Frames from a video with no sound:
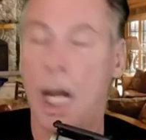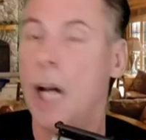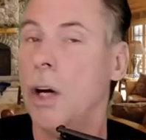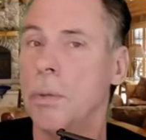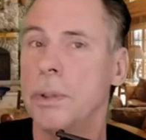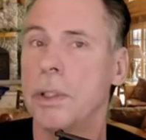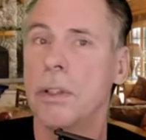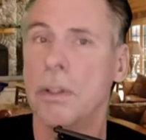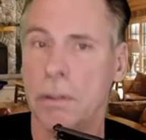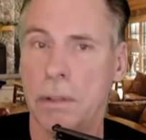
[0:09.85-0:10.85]
I hope
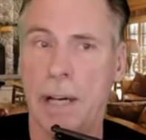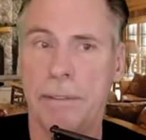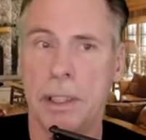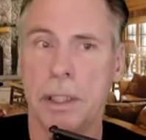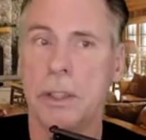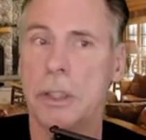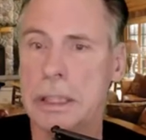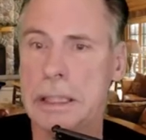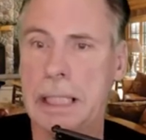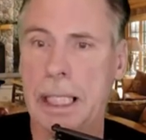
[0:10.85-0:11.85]
you're having a
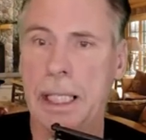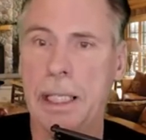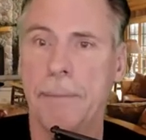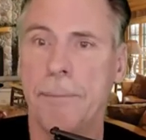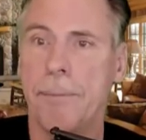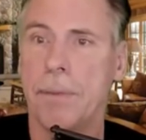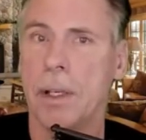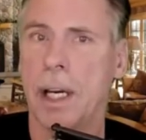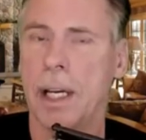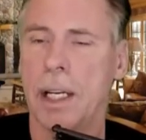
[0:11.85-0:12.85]
good day
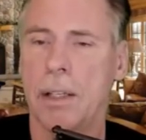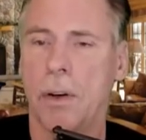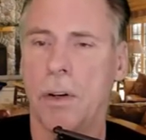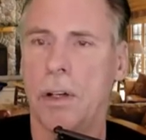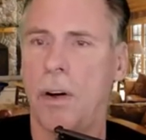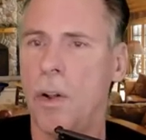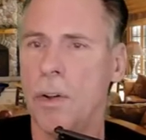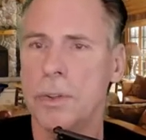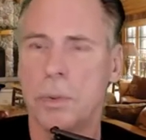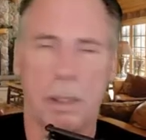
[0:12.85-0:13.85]
and
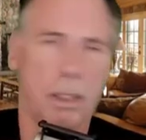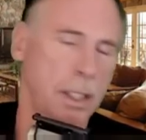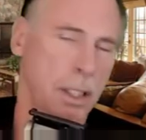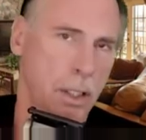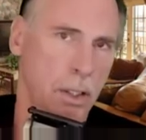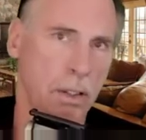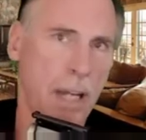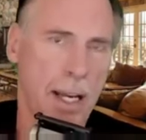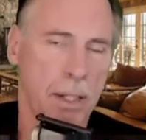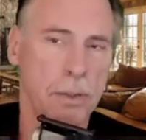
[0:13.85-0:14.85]
all is well at your
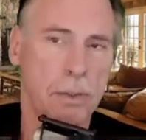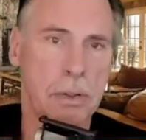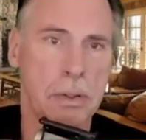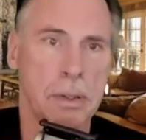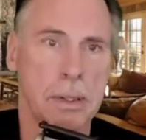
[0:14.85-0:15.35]
house.